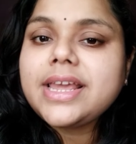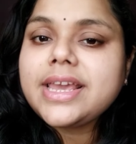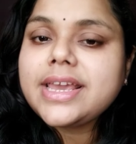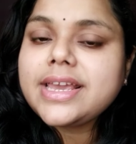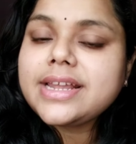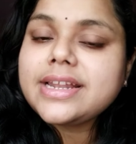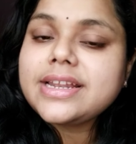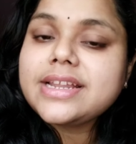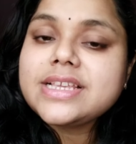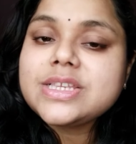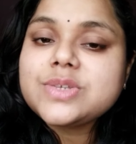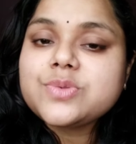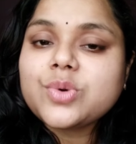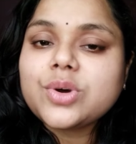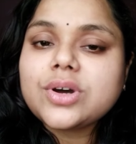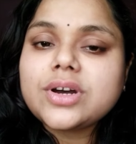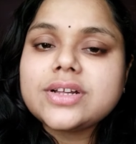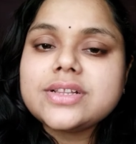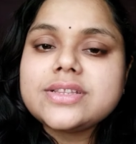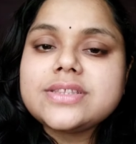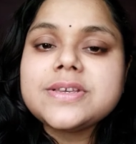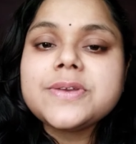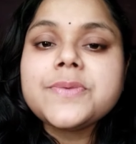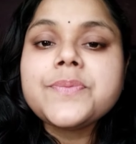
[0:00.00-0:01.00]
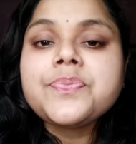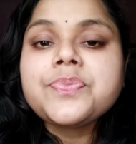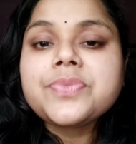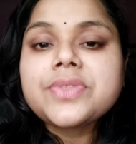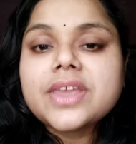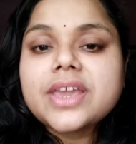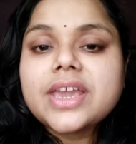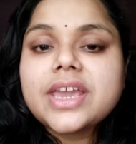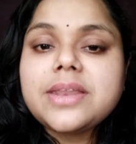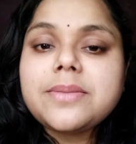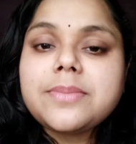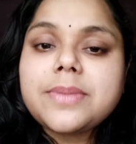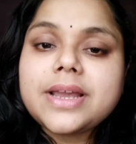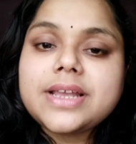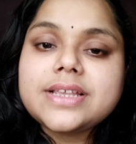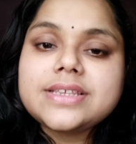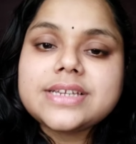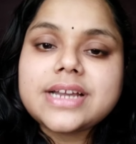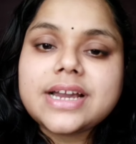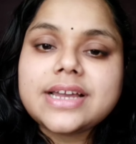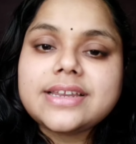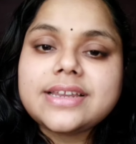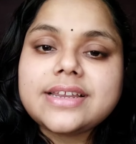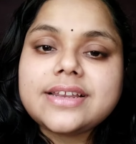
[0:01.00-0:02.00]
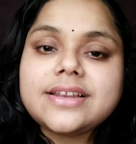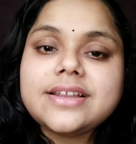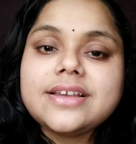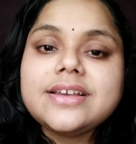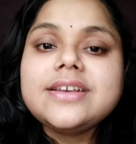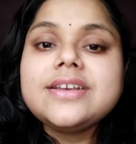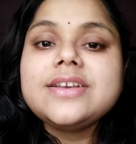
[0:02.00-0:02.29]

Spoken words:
English words in my channel.